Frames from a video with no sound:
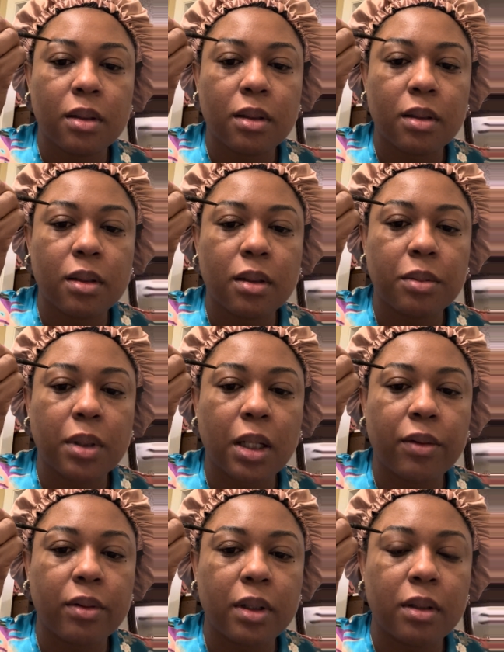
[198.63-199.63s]
maybe
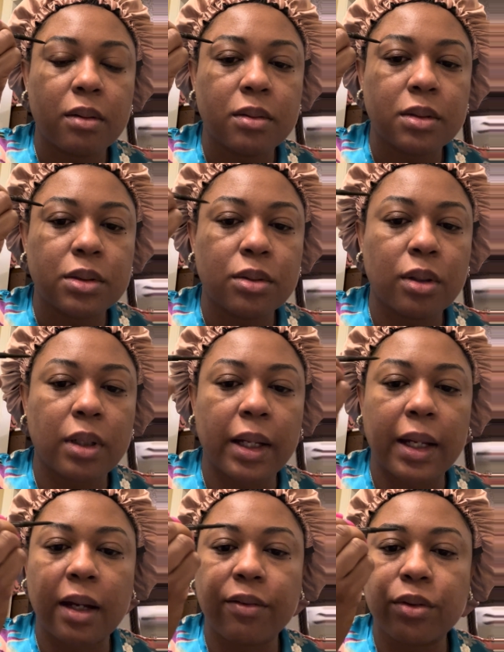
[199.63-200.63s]
every
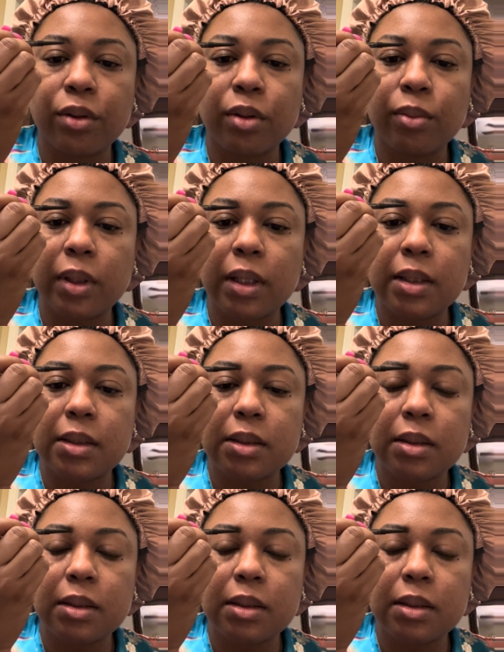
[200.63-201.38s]
2.5, 3 weeks.